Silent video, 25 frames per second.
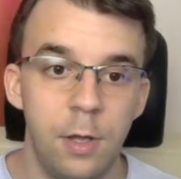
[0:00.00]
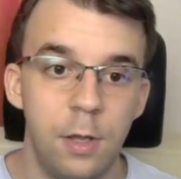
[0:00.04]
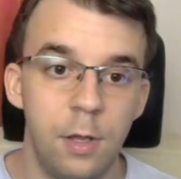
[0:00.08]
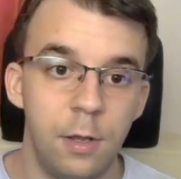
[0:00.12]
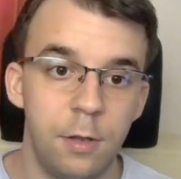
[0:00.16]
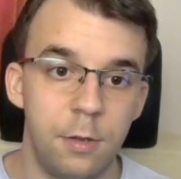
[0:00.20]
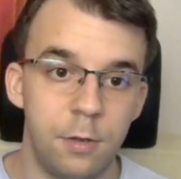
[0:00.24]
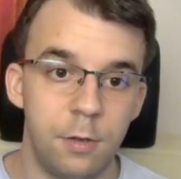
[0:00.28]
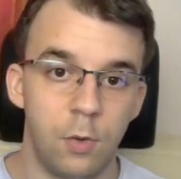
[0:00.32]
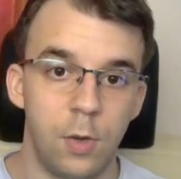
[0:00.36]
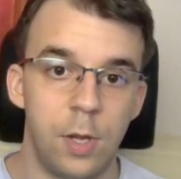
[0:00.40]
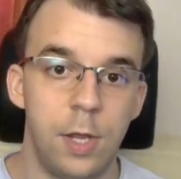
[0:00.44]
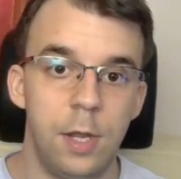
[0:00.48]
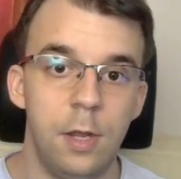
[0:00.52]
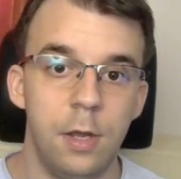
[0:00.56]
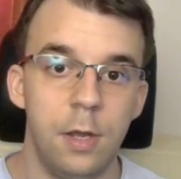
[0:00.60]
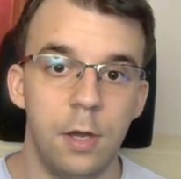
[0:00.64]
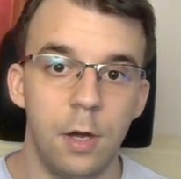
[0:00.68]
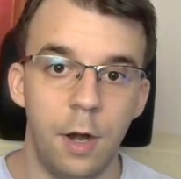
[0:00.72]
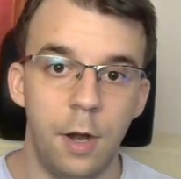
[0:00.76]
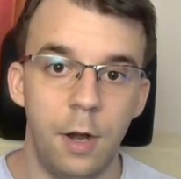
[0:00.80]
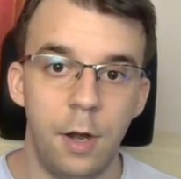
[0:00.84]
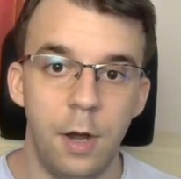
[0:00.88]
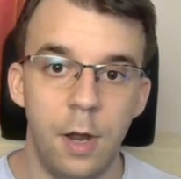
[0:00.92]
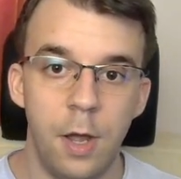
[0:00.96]
So
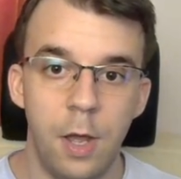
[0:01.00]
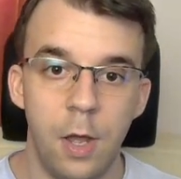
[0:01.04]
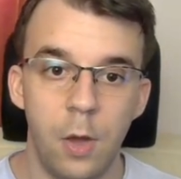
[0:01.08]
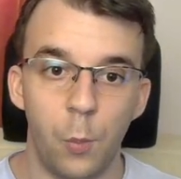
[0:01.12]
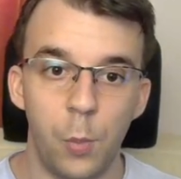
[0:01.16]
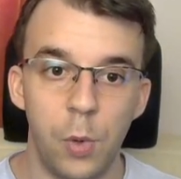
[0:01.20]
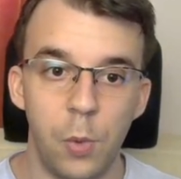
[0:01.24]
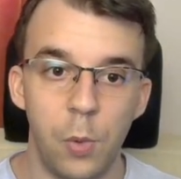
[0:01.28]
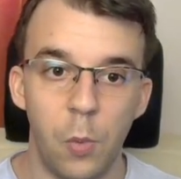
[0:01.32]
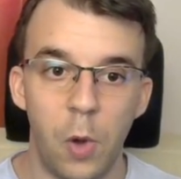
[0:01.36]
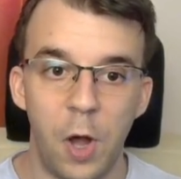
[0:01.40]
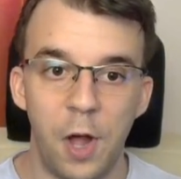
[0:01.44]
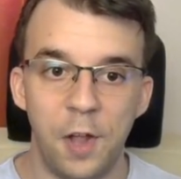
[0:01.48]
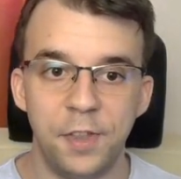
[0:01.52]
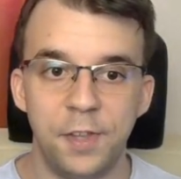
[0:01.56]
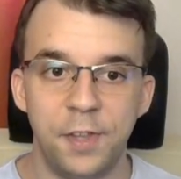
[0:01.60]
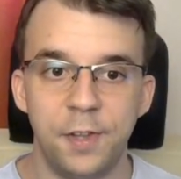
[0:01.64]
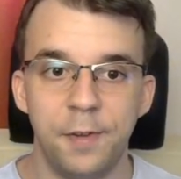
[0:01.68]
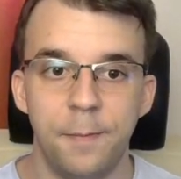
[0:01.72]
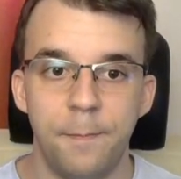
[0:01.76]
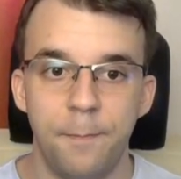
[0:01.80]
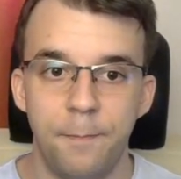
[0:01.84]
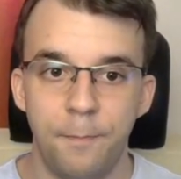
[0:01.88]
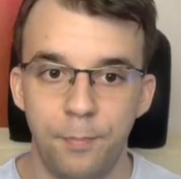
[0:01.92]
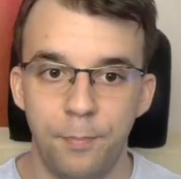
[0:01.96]
here we want
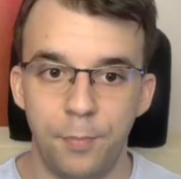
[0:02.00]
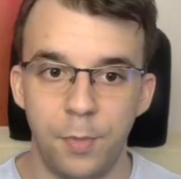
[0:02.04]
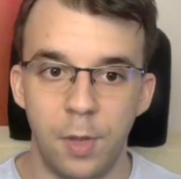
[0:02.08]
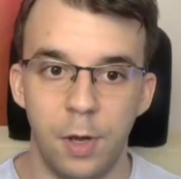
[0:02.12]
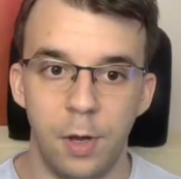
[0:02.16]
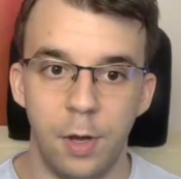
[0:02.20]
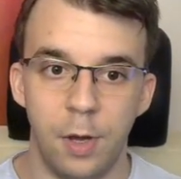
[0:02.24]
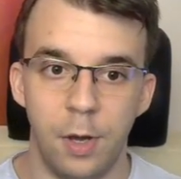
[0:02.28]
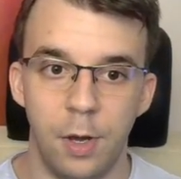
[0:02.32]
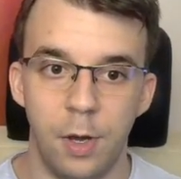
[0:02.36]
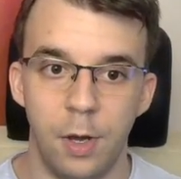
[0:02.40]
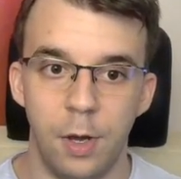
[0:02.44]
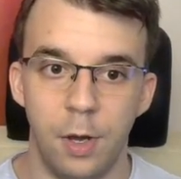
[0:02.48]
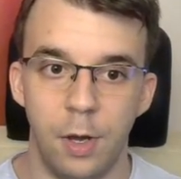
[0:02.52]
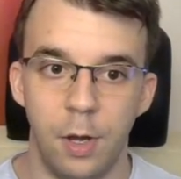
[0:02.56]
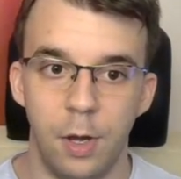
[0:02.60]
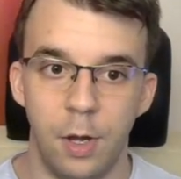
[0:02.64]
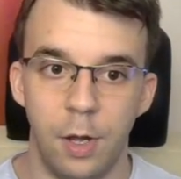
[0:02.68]
uh,